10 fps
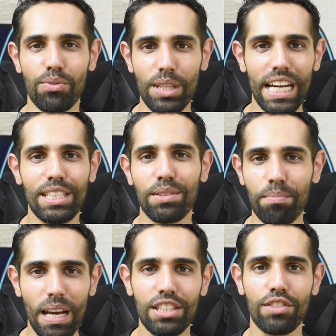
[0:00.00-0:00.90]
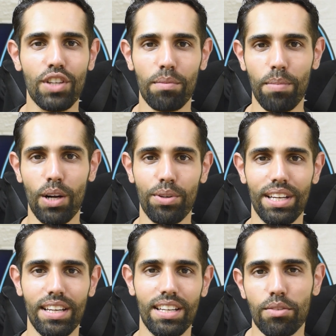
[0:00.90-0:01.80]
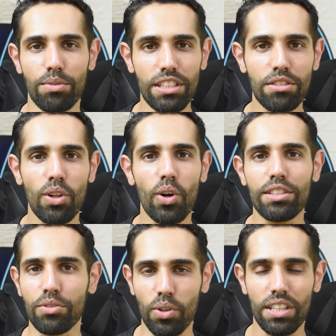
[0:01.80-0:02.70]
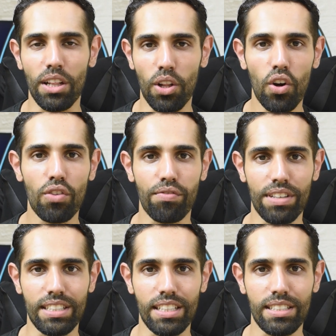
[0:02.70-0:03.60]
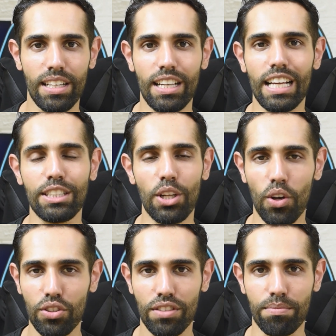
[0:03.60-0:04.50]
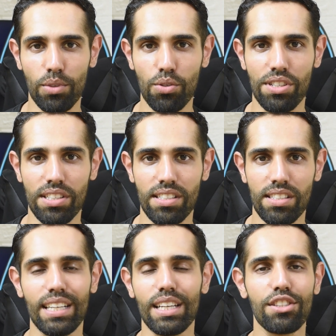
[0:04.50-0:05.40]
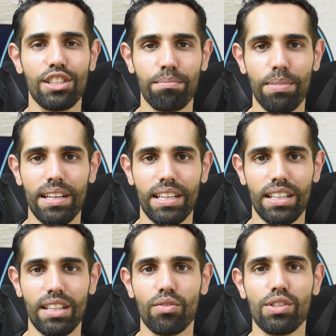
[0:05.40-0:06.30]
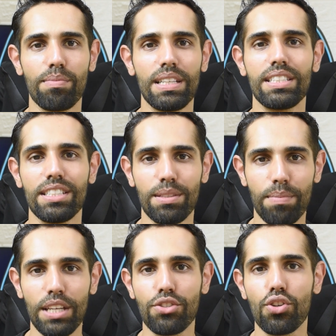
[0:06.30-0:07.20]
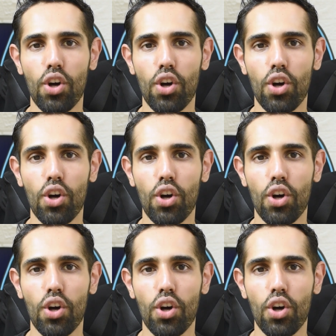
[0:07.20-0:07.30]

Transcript: that is massive compounding. Now this law is not a law of physics like the laws of motion. It is empirical, which means it is based on